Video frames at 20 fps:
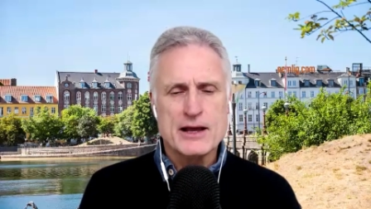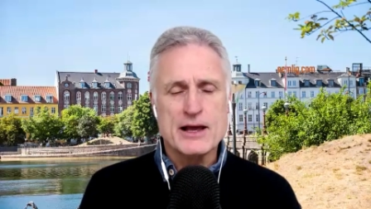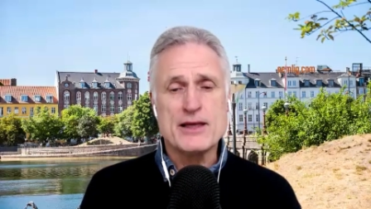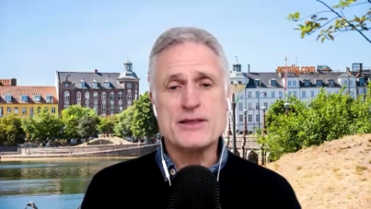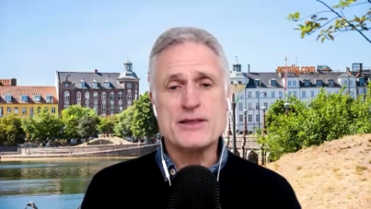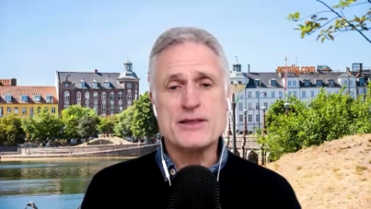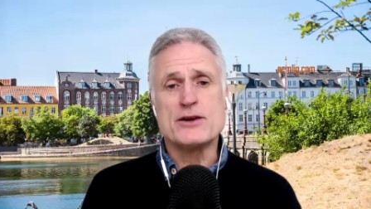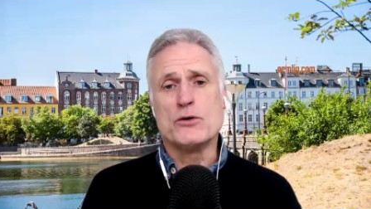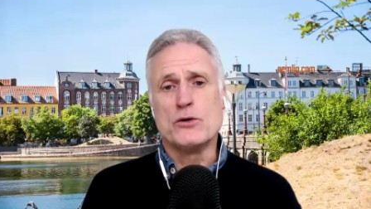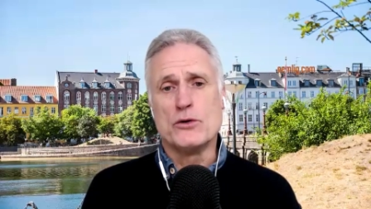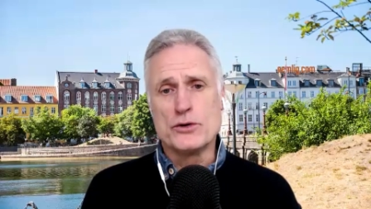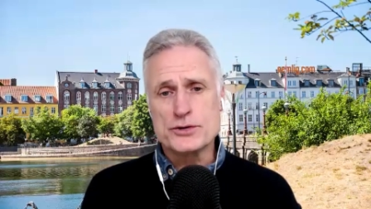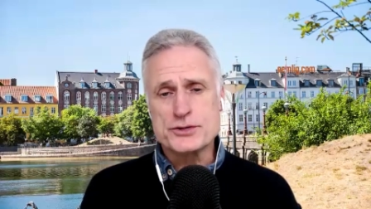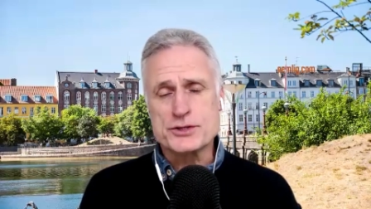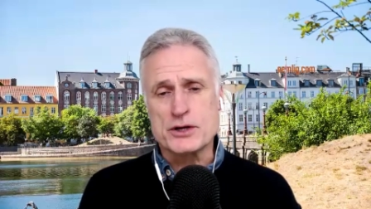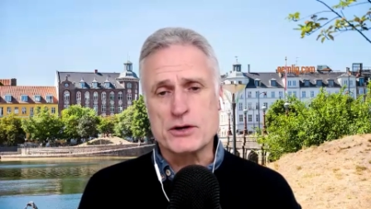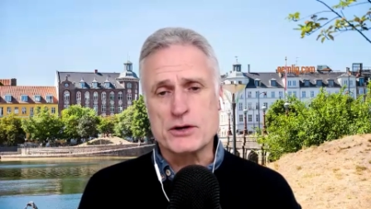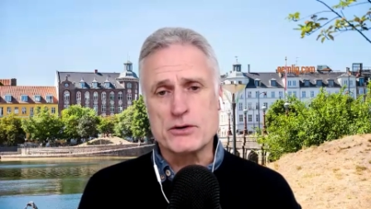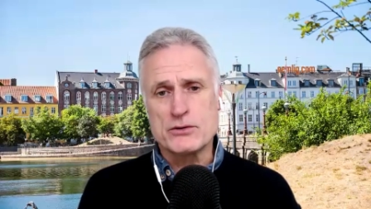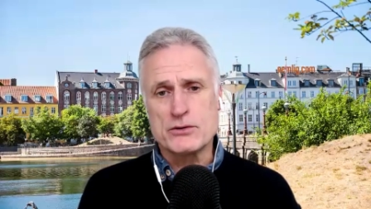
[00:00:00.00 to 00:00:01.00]
and then
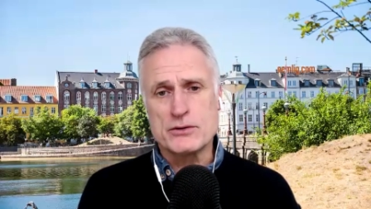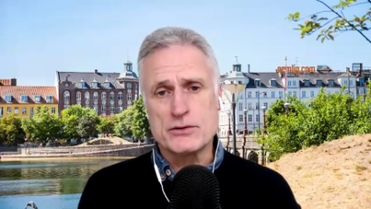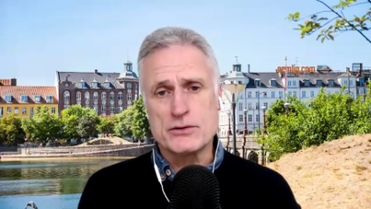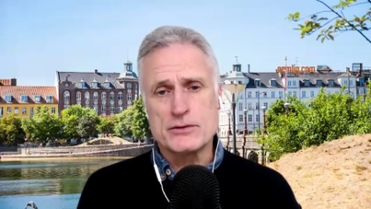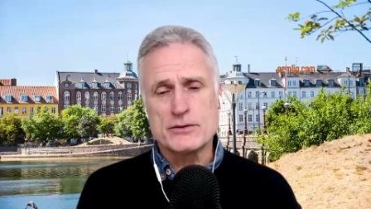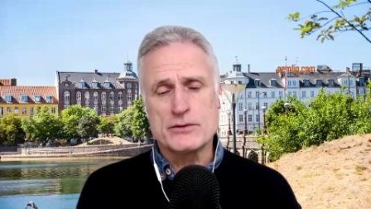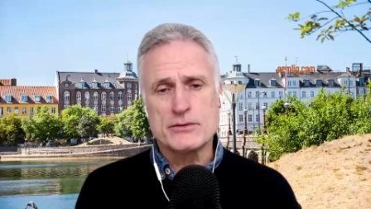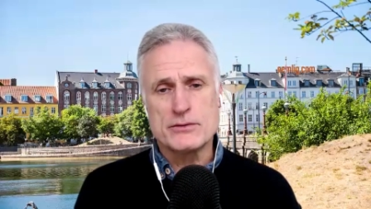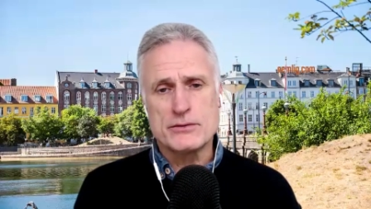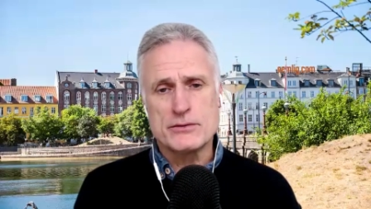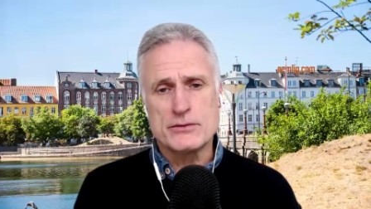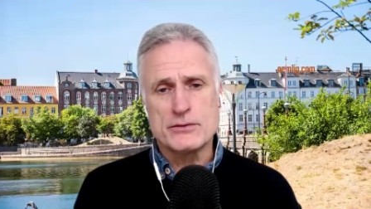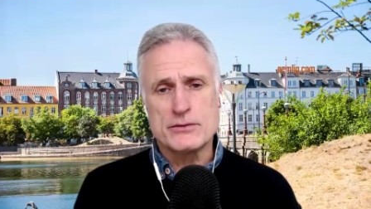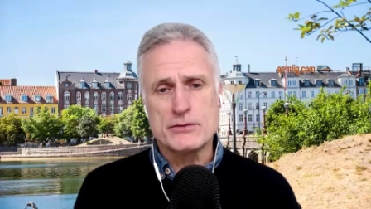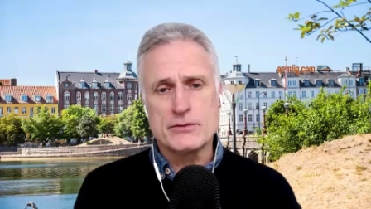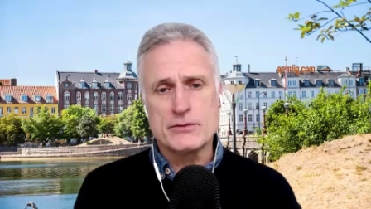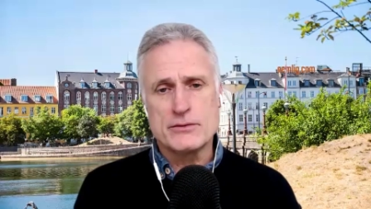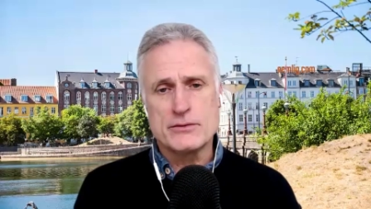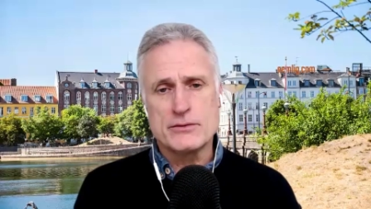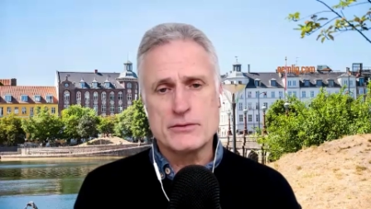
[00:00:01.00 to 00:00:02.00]
also
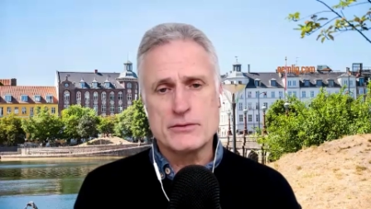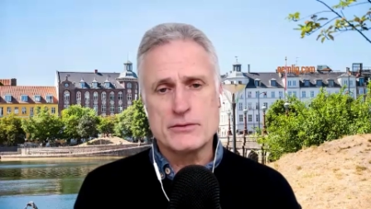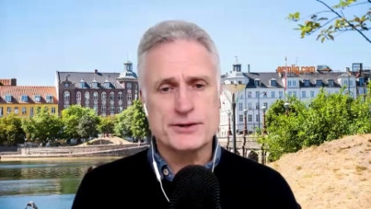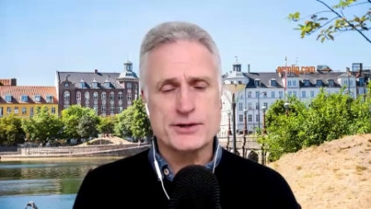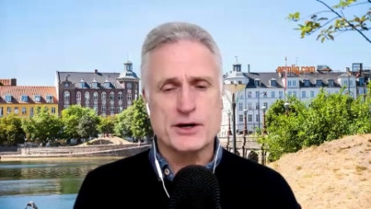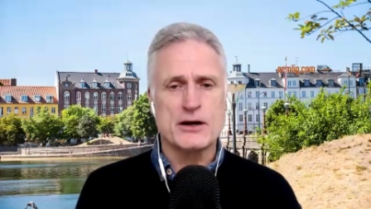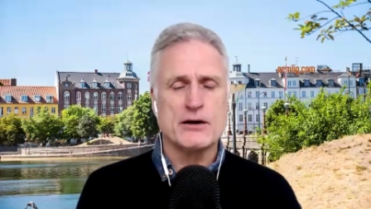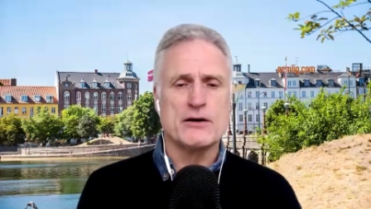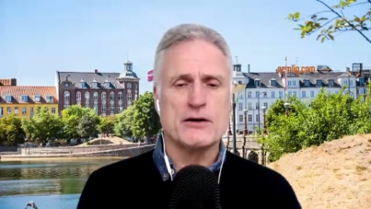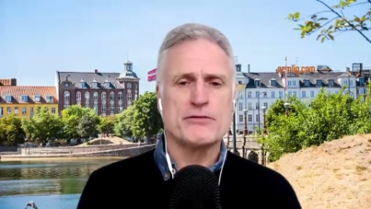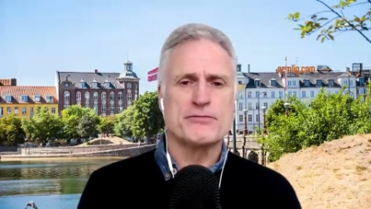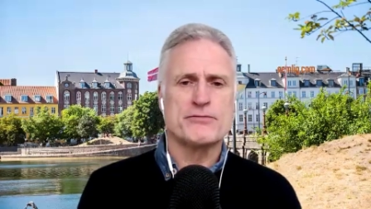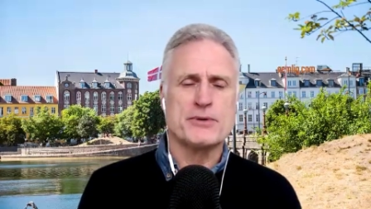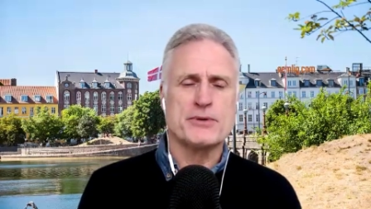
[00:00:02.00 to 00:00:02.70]
we're going to die off